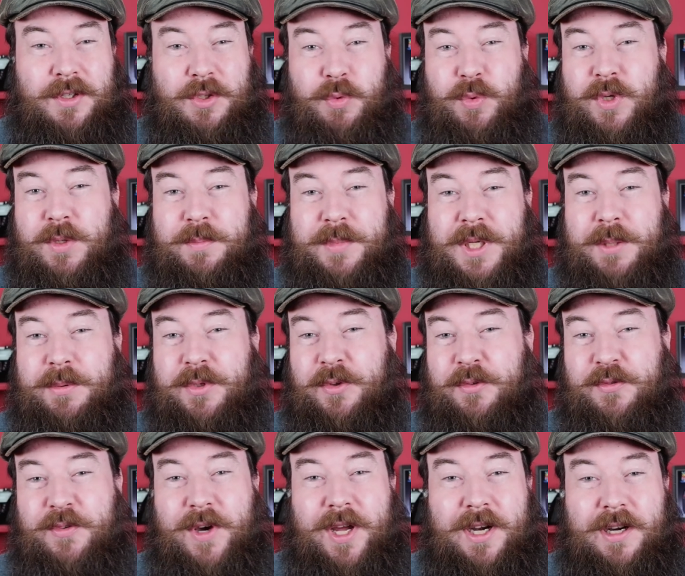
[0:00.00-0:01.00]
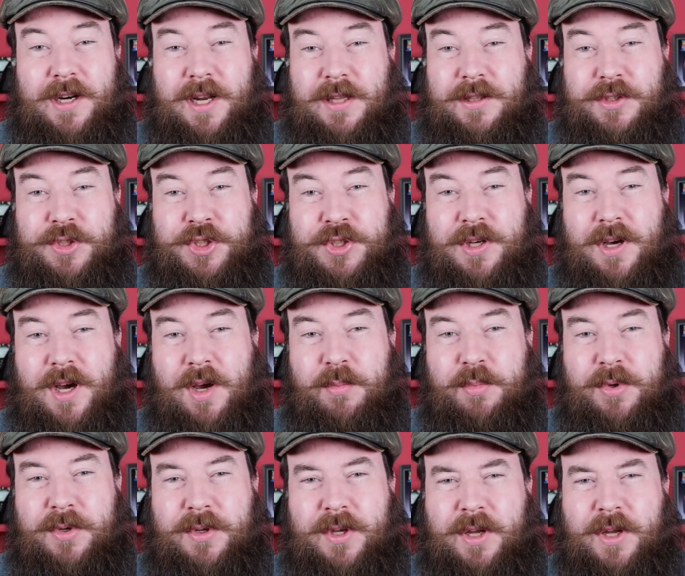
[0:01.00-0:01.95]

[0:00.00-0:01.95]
you wouldn't be able to find it at the shop.